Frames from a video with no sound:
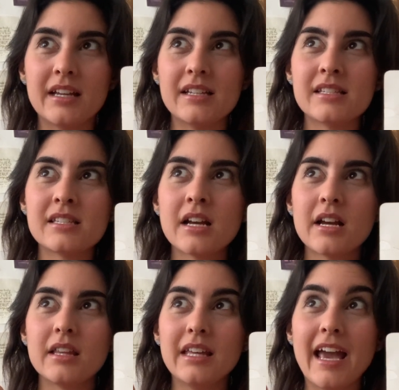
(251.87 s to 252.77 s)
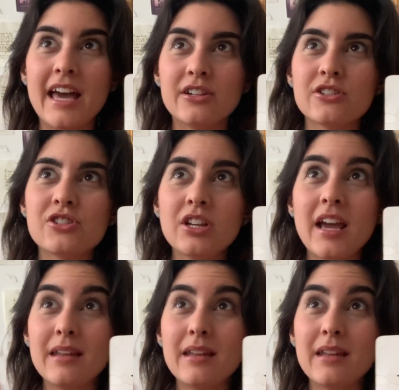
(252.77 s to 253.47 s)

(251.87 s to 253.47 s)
is the energy.